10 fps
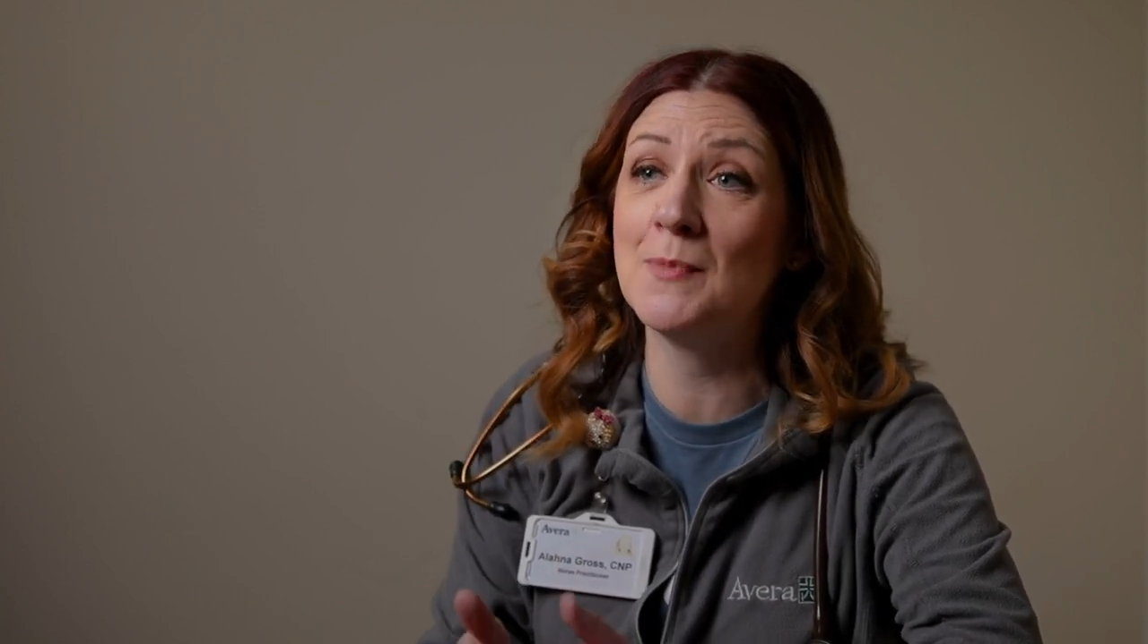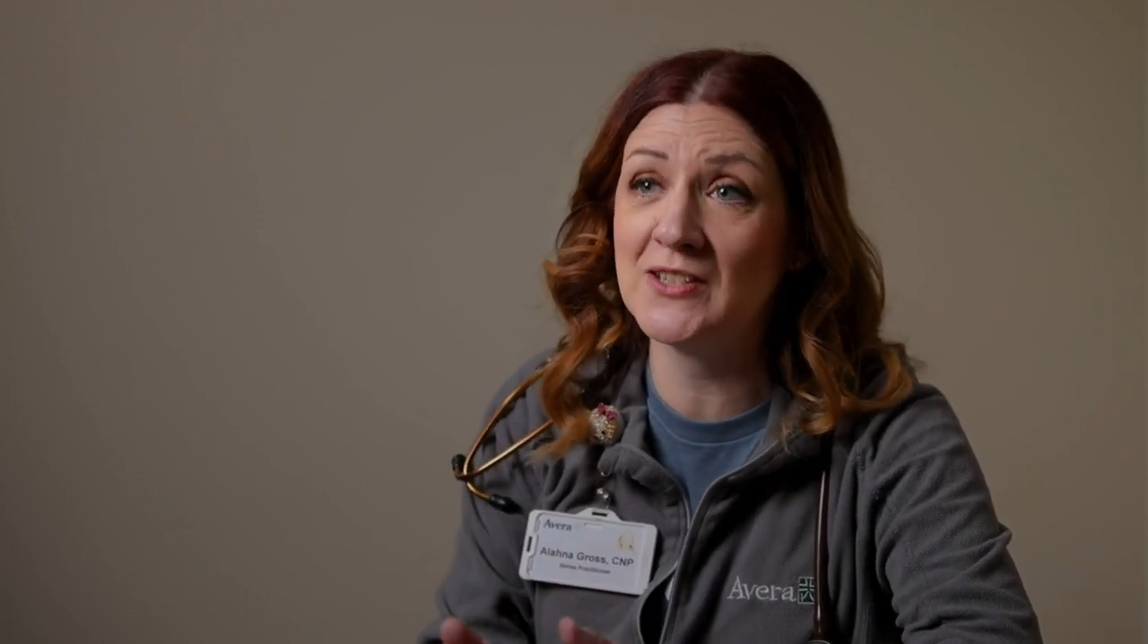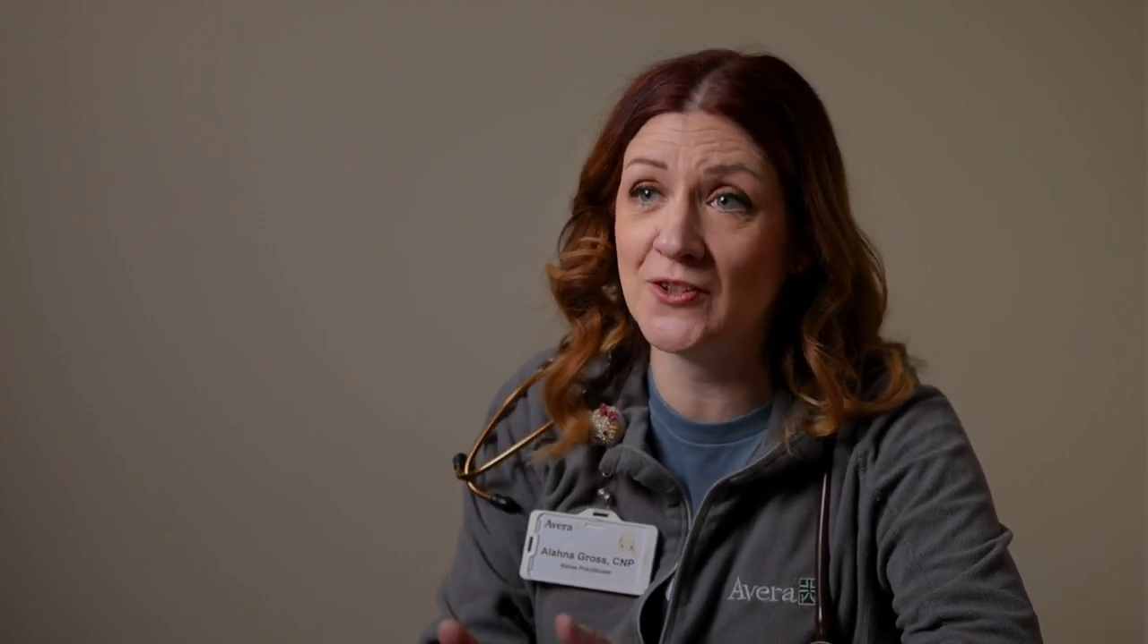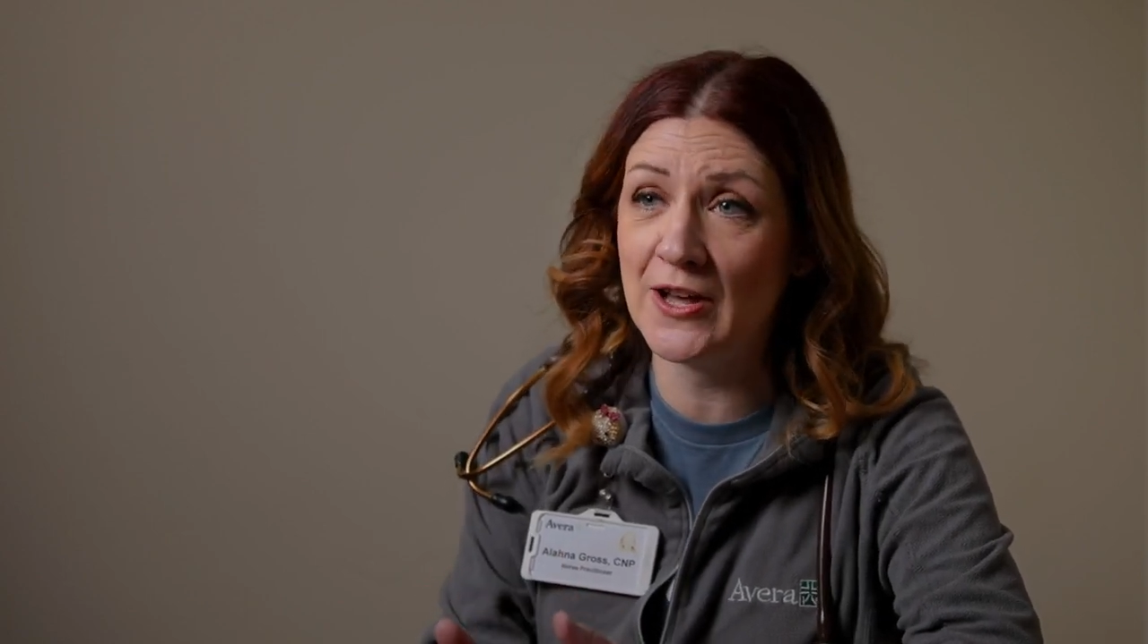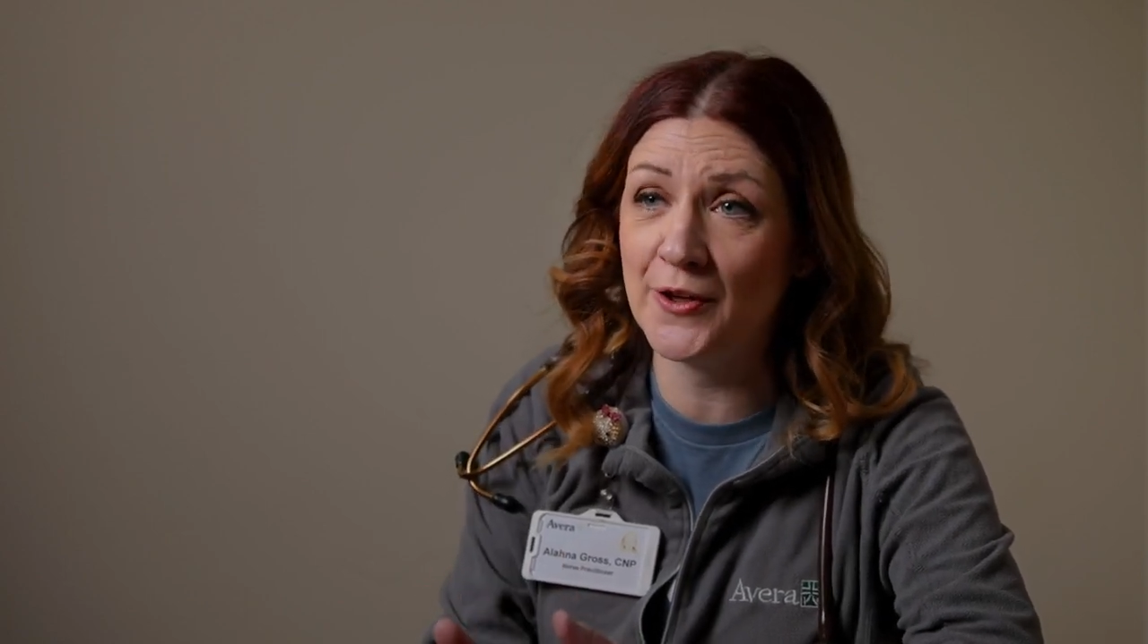
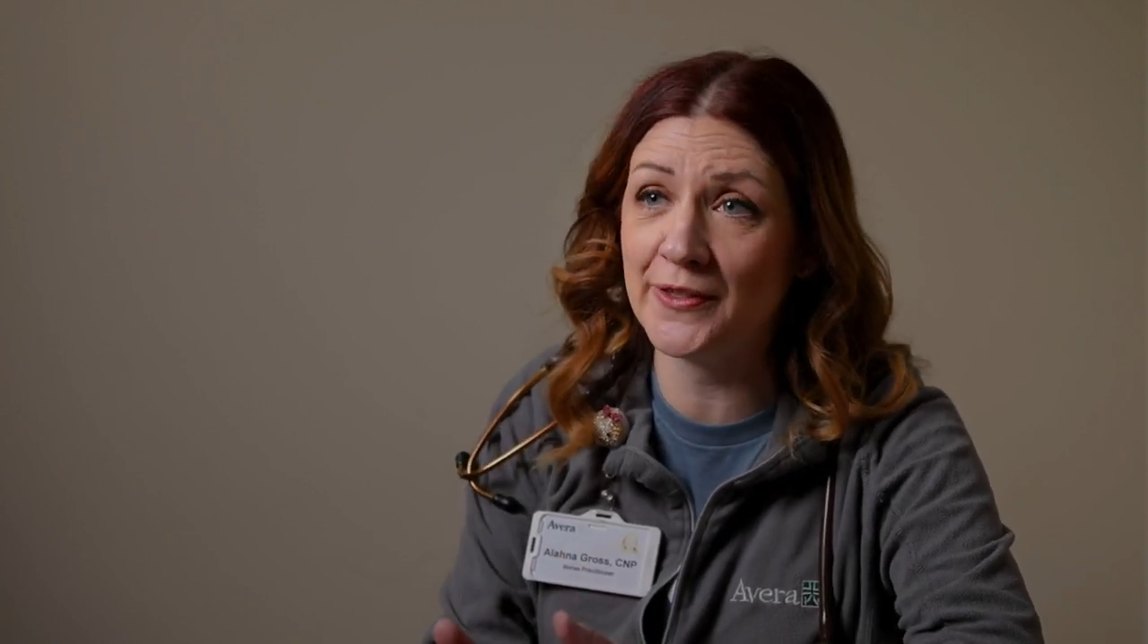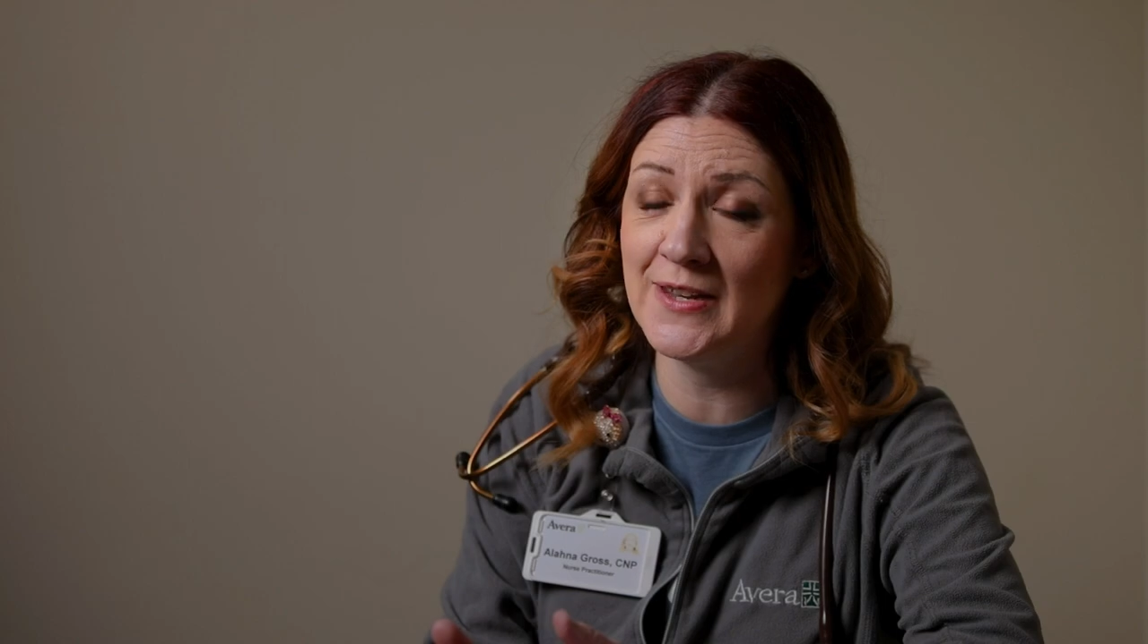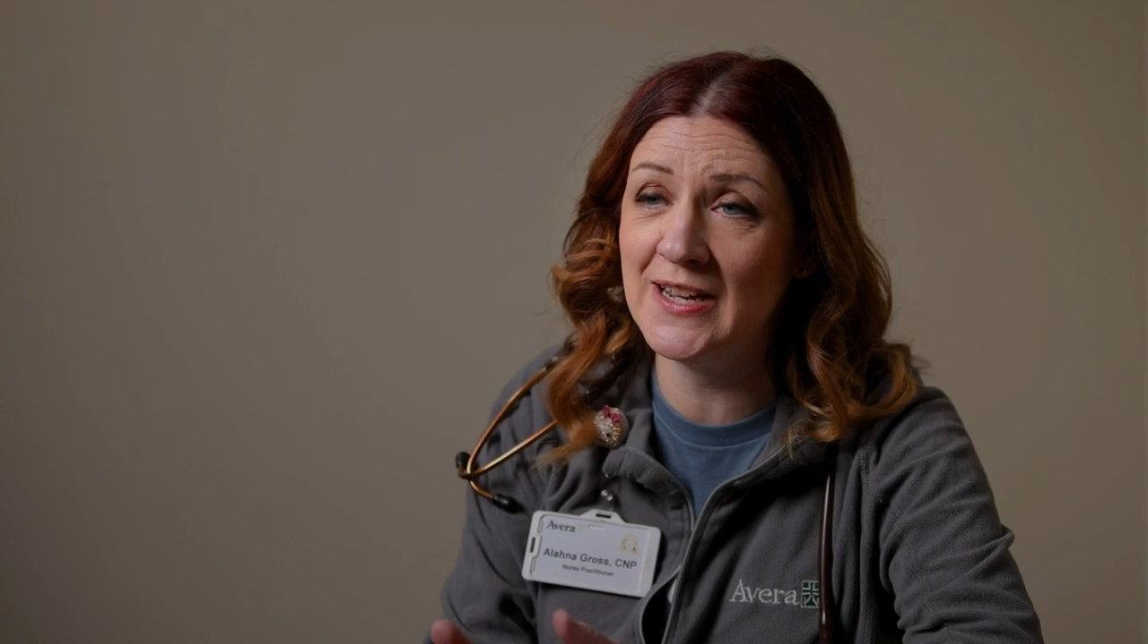mental health